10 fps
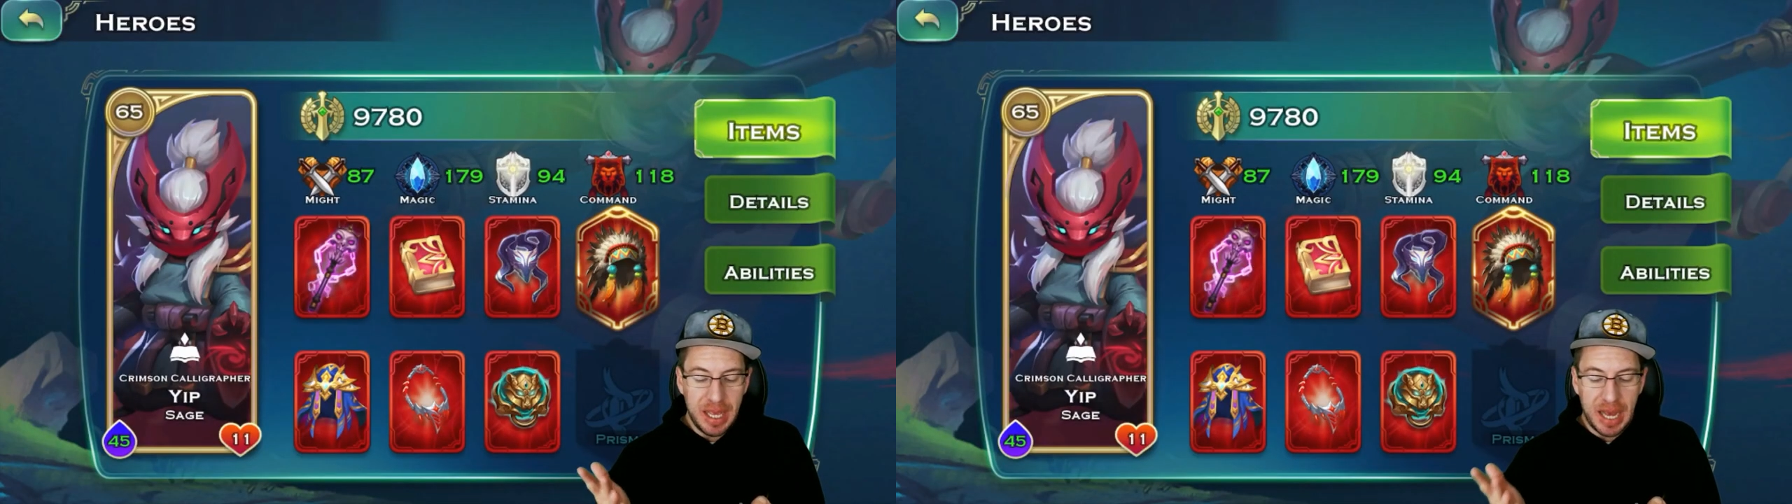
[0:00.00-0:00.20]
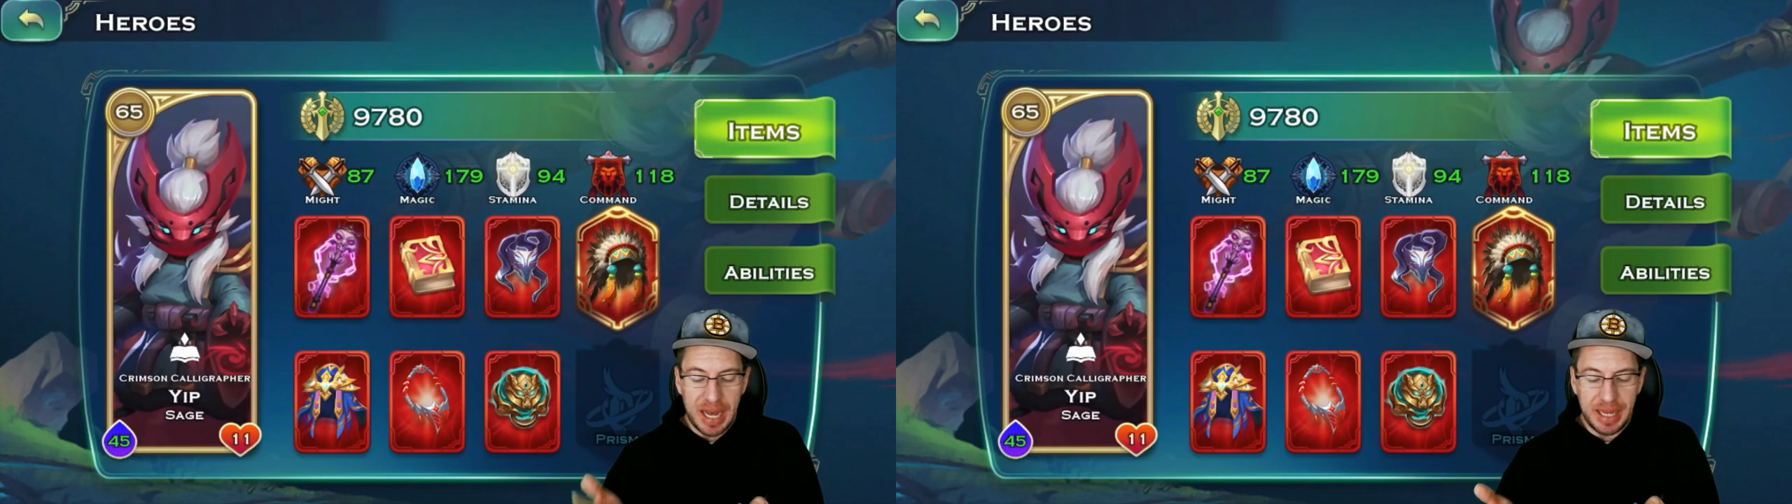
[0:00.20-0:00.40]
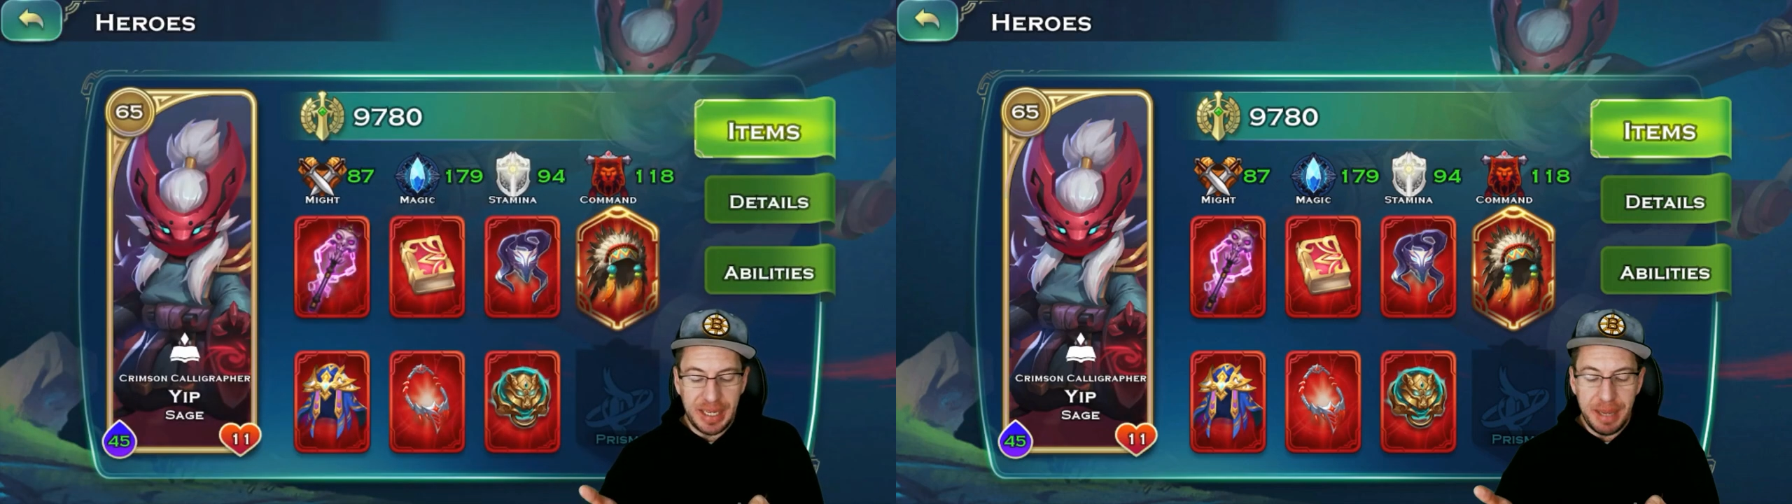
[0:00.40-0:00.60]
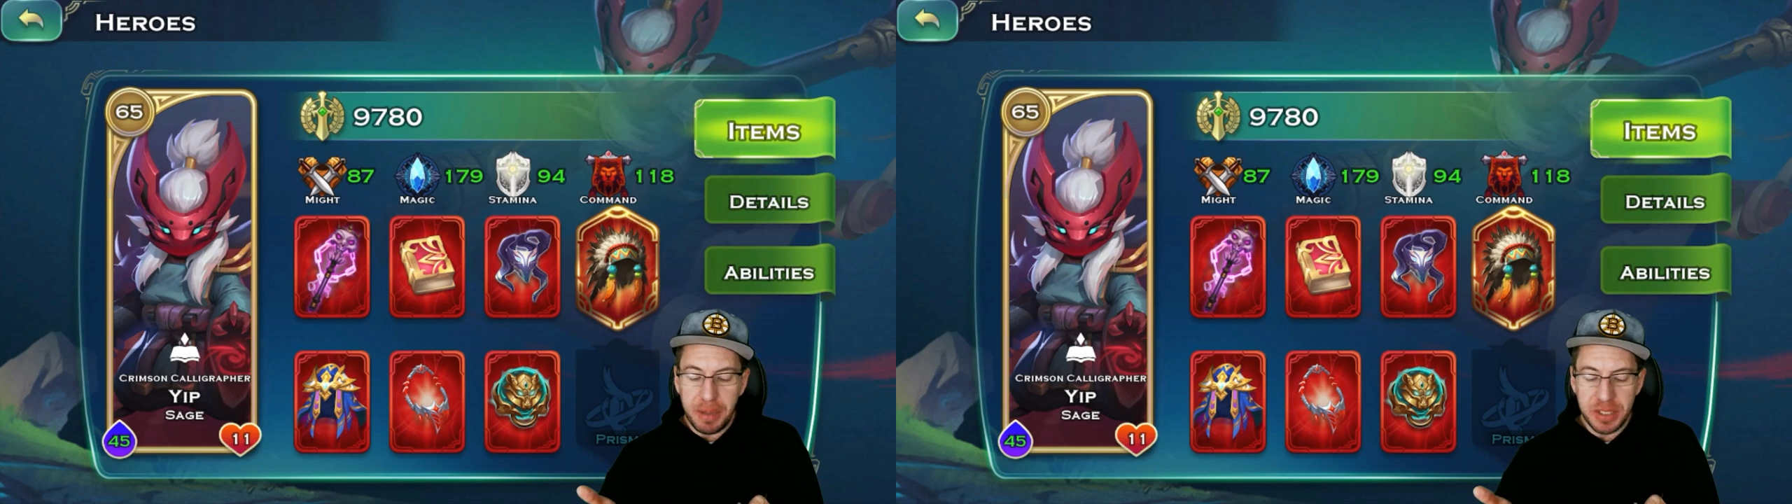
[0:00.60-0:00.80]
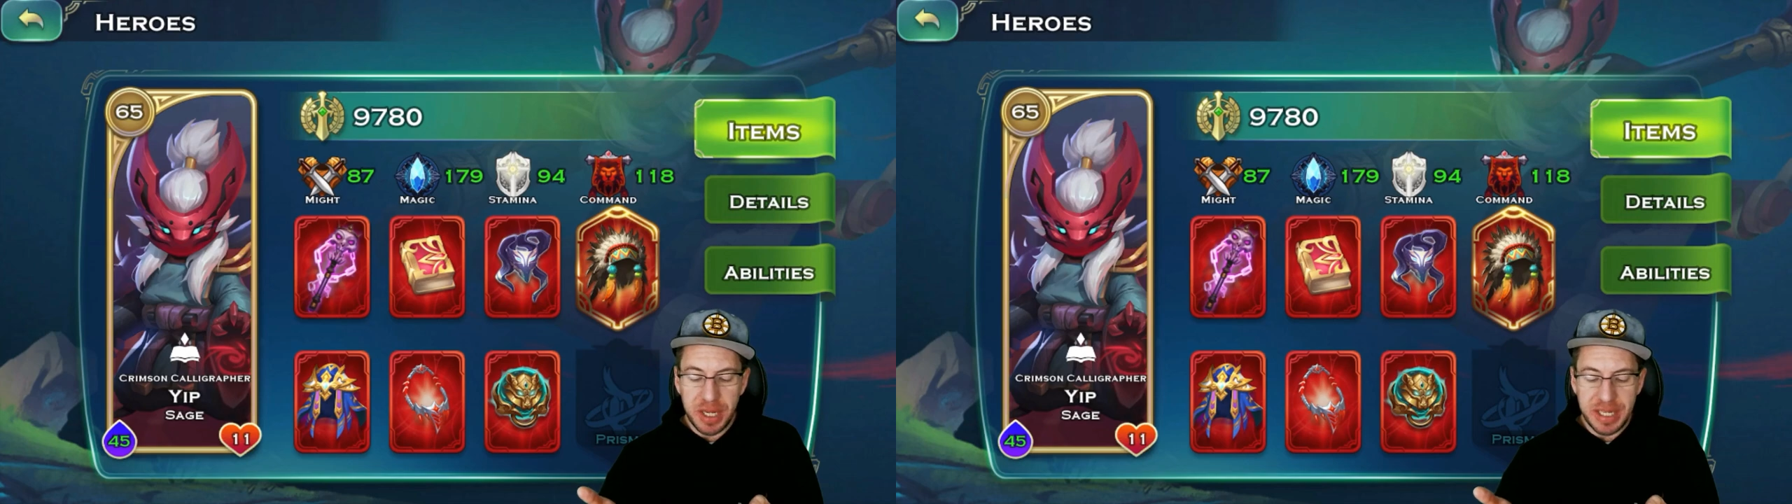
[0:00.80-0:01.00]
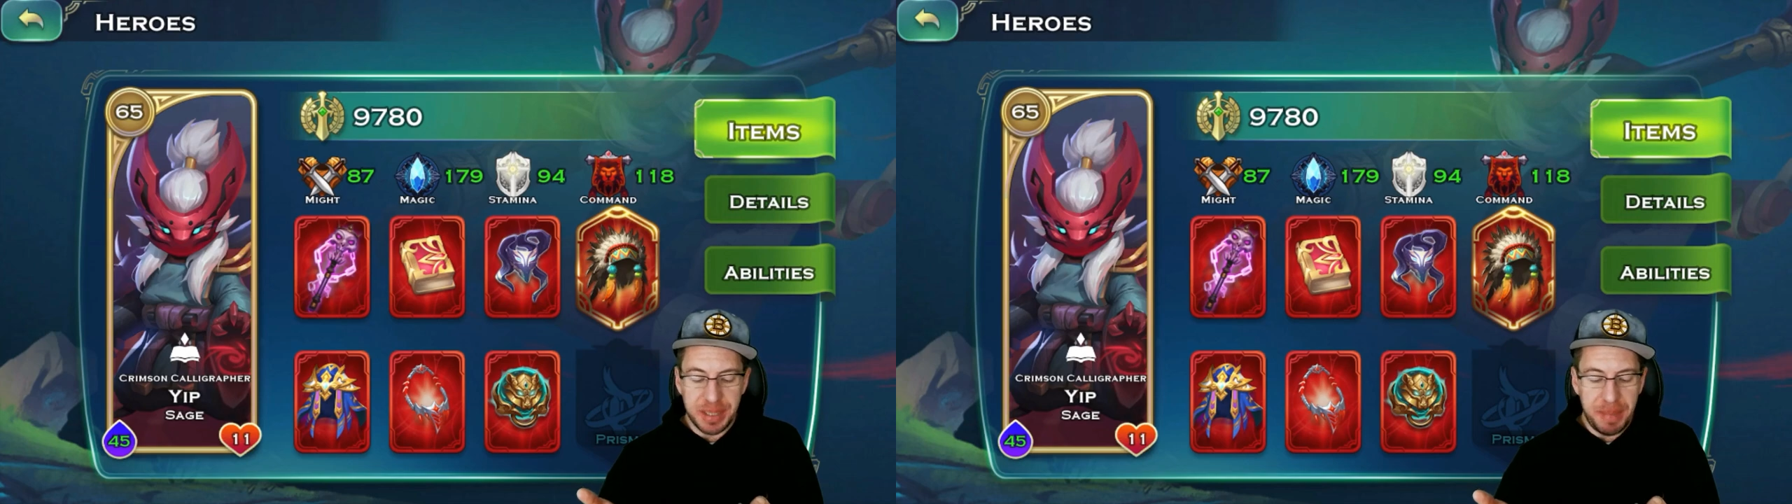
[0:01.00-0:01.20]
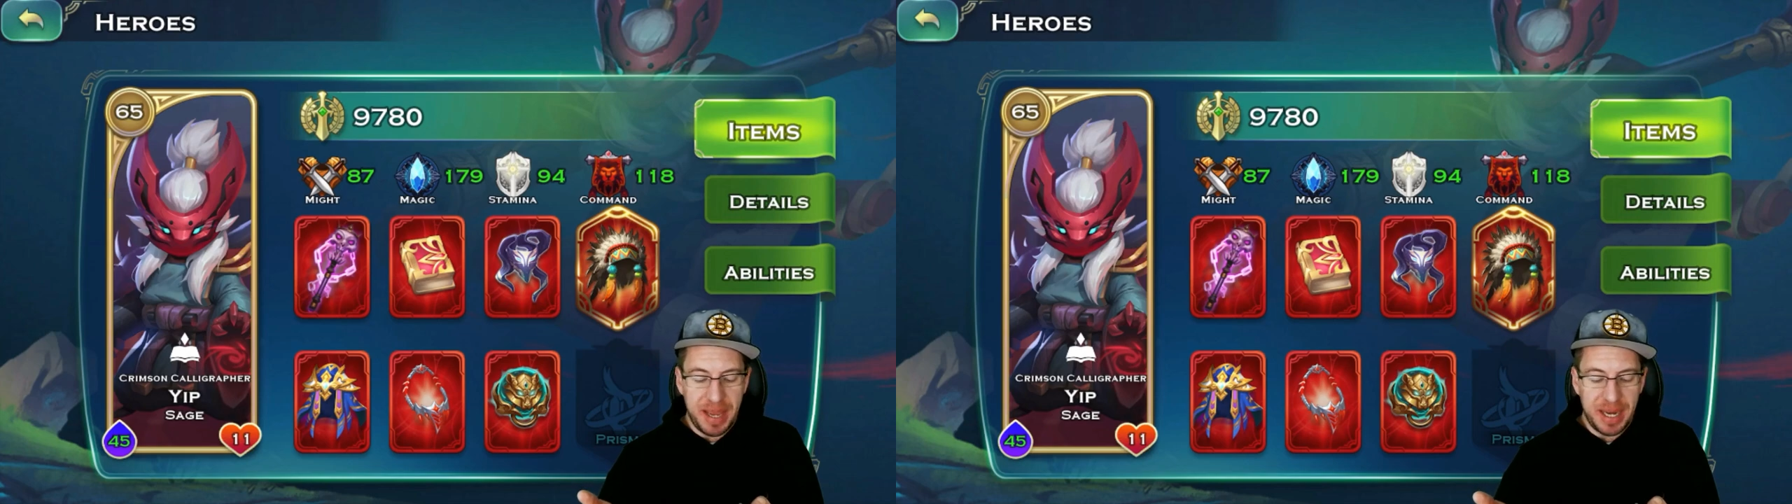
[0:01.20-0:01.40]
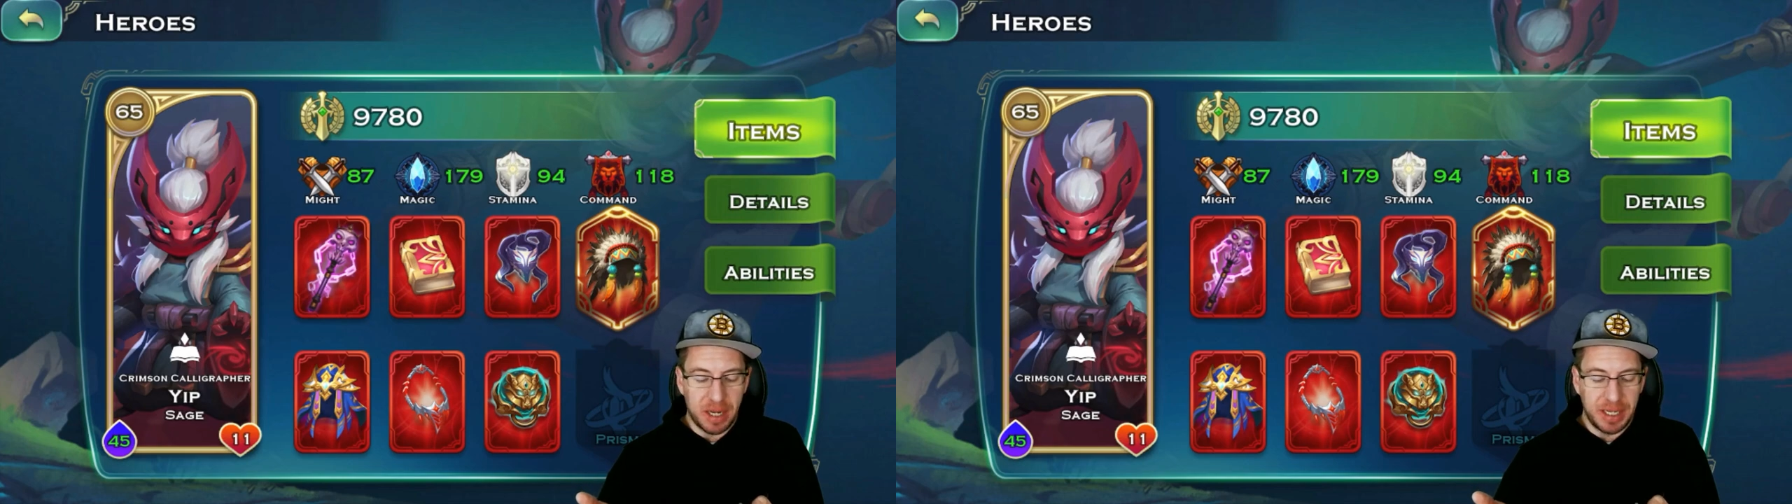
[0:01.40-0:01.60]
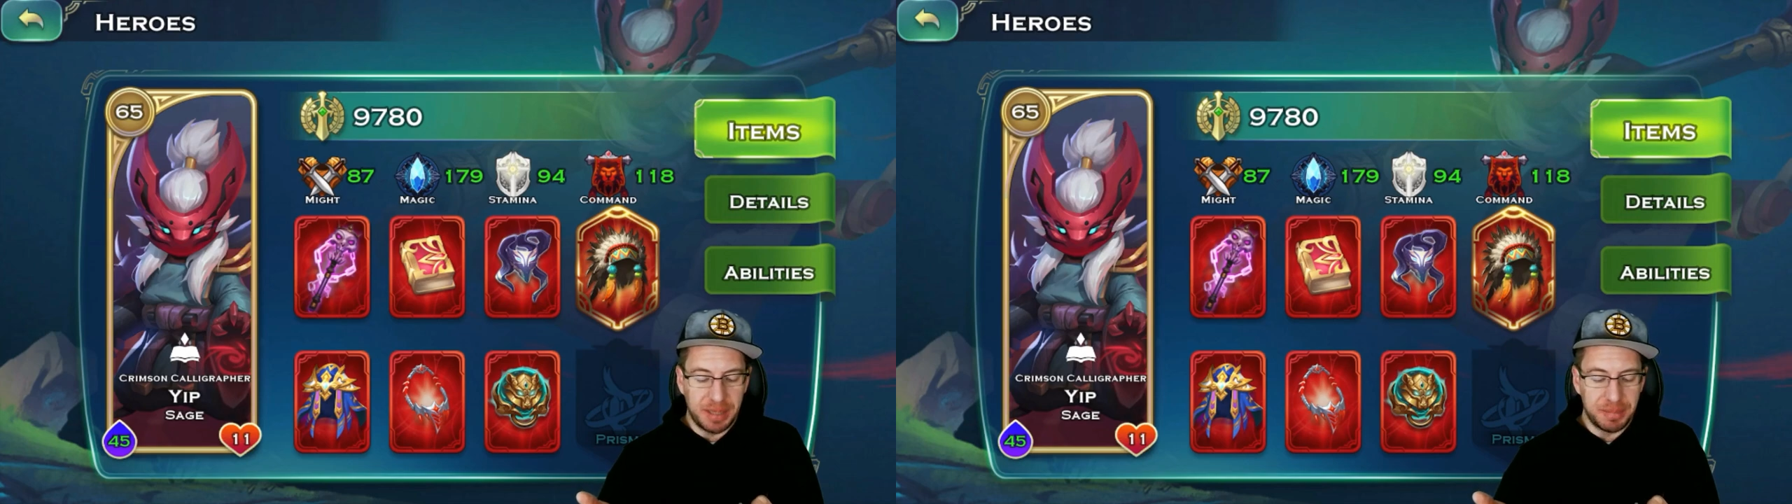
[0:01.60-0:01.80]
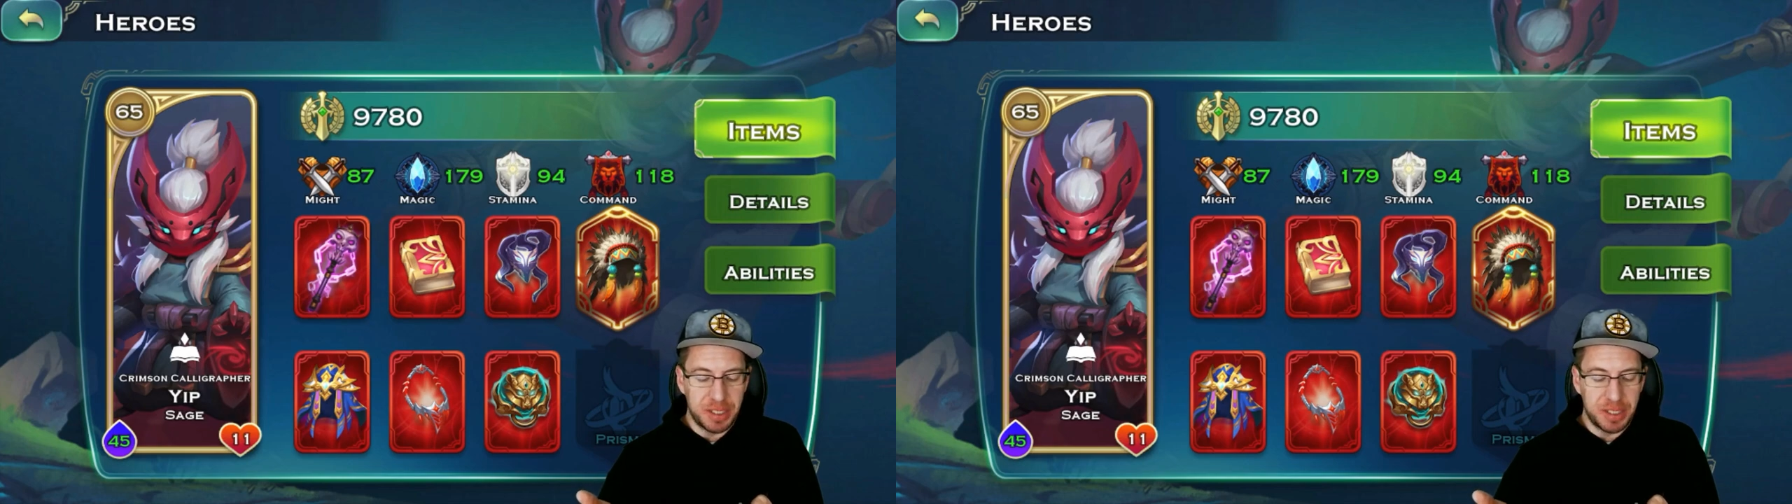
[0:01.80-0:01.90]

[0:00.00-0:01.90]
Yip also has the main on him.